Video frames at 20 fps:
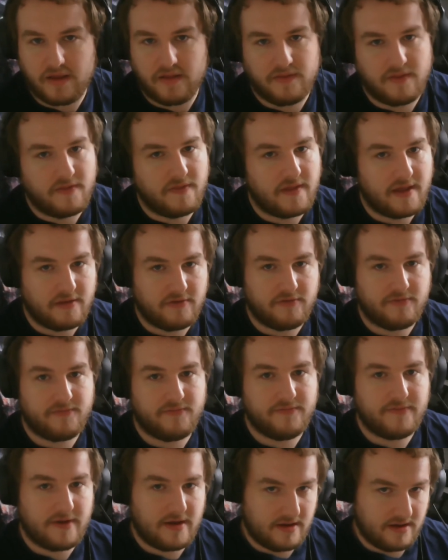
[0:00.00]
then that's
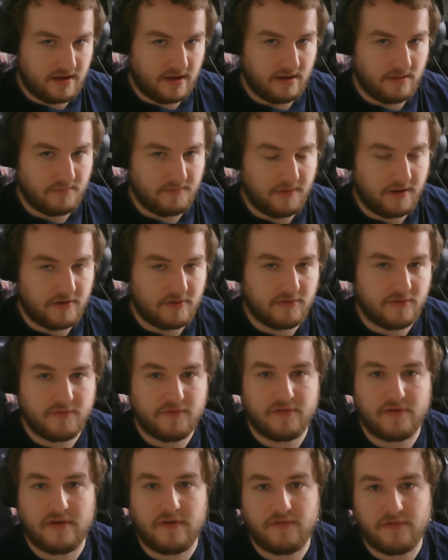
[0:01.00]
fine, because
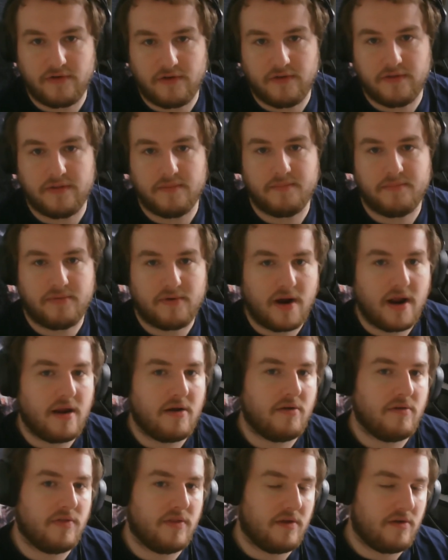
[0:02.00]
obviously you've told them prior
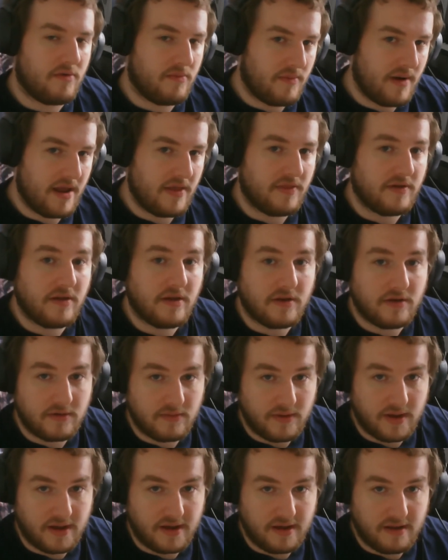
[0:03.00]
and they're aware that you're
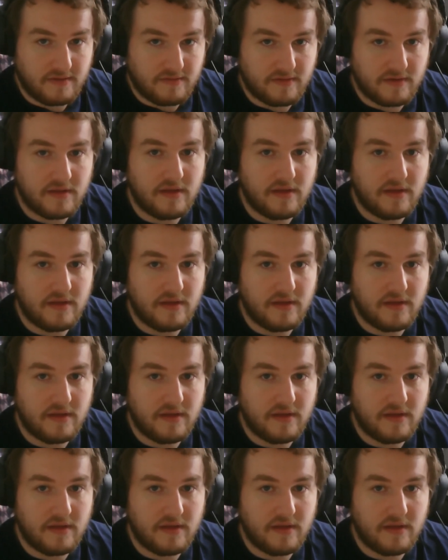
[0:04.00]
doing it.